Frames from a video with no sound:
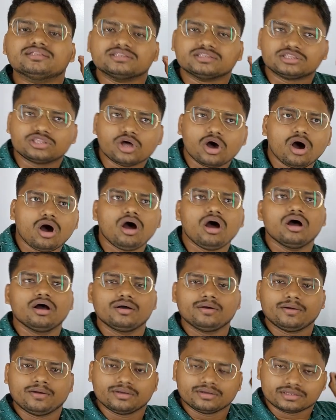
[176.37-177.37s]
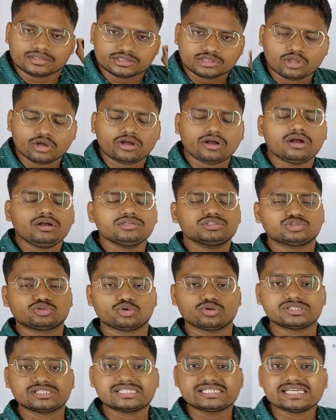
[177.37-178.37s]
the
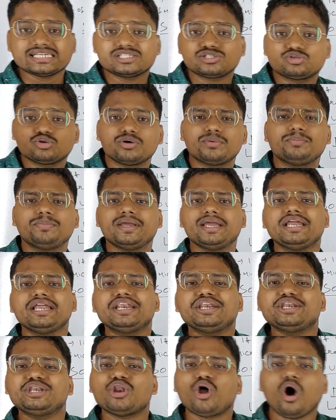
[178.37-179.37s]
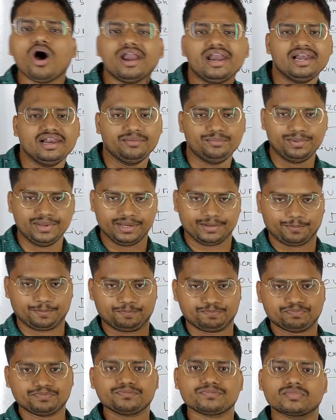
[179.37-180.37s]
sources should be non-living.
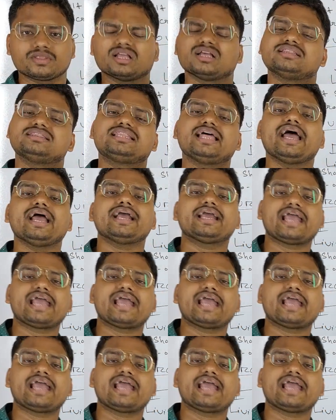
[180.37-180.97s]
They